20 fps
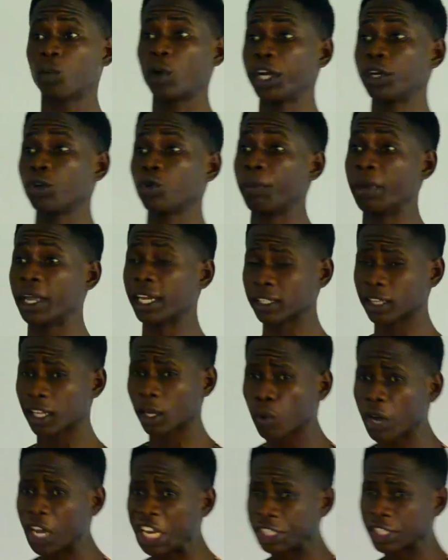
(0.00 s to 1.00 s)
when you make the
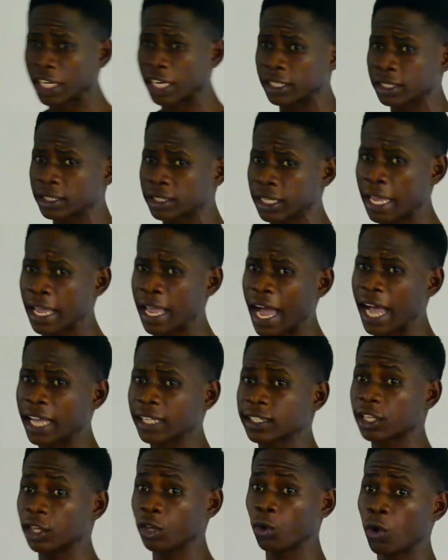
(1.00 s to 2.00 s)
questions
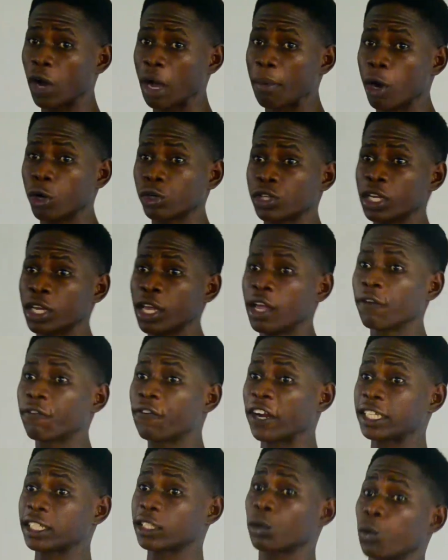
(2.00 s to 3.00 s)
asking you about
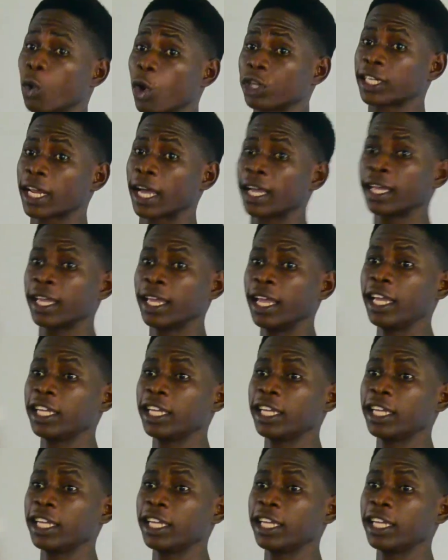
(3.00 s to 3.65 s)
phreatic water.